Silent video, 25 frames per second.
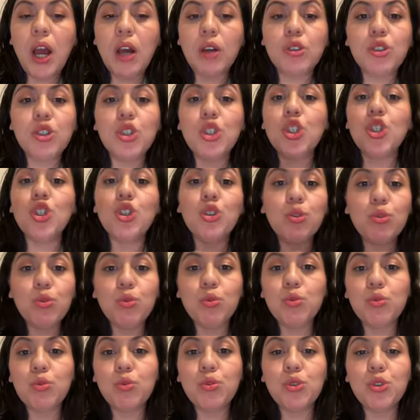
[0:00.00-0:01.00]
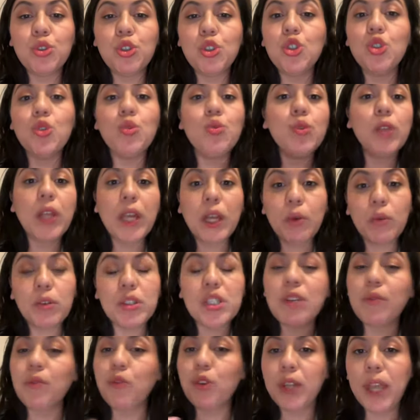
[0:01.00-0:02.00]
to use new
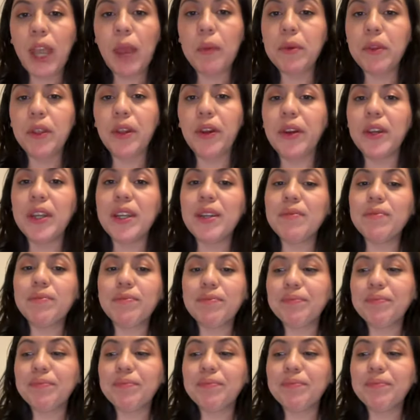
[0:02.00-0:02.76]
language and vocabulary.